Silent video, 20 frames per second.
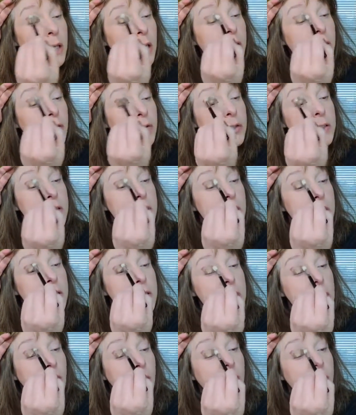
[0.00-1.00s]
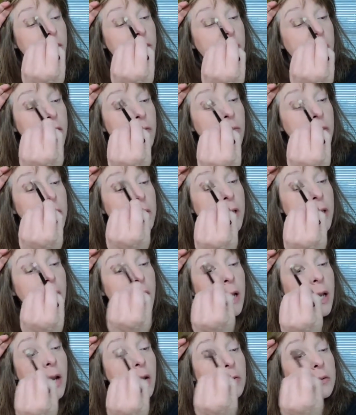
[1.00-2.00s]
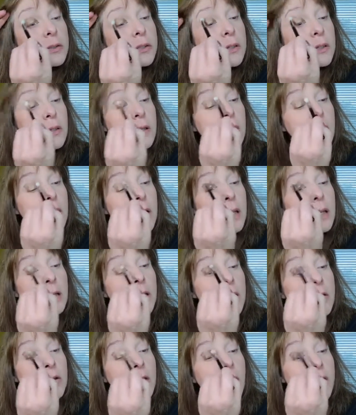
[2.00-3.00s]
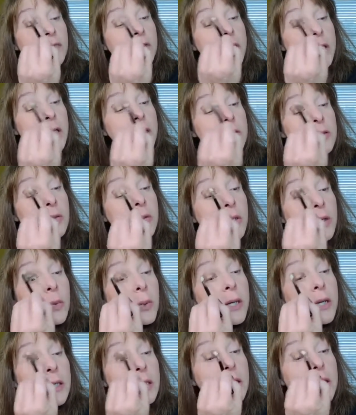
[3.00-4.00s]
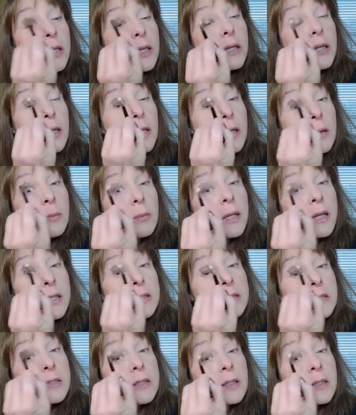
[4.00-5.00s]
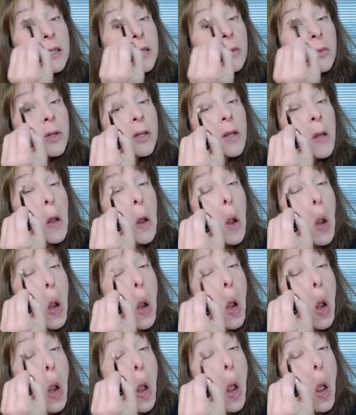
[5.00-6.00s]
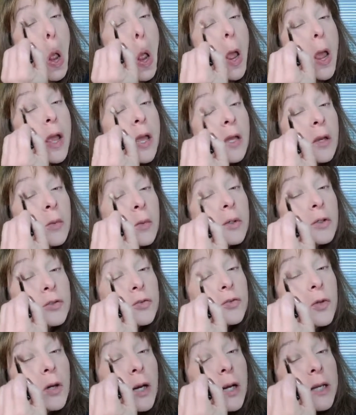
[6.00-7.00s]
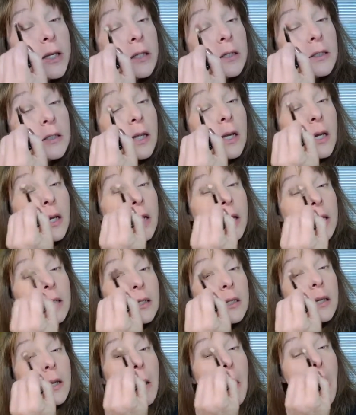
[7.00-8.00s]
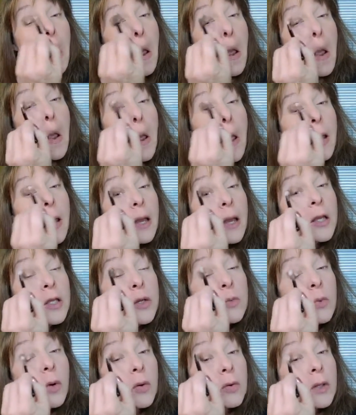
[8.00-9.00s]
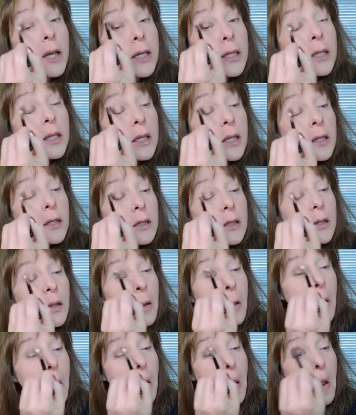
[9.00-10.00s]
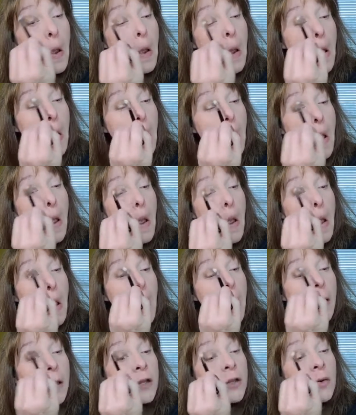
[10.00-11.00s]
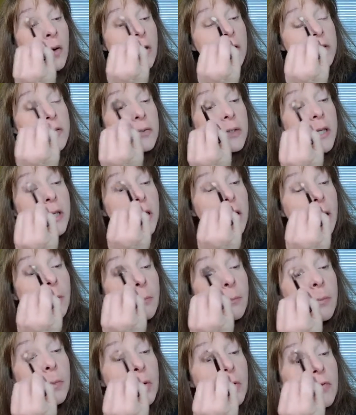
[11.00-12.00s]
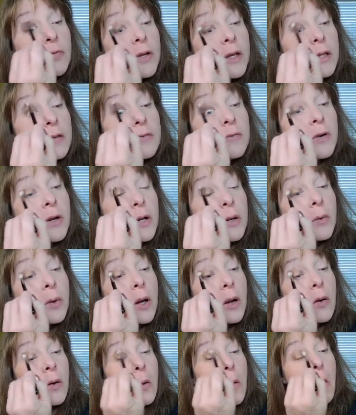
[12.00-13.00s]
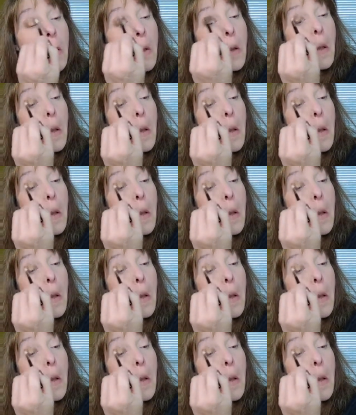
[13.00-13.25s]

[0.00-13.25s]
And you're just going to start feathering that out. Now you have to get to it quickly because it's a liquid. It will dry in a line and you won't like it. You also can't move it very well.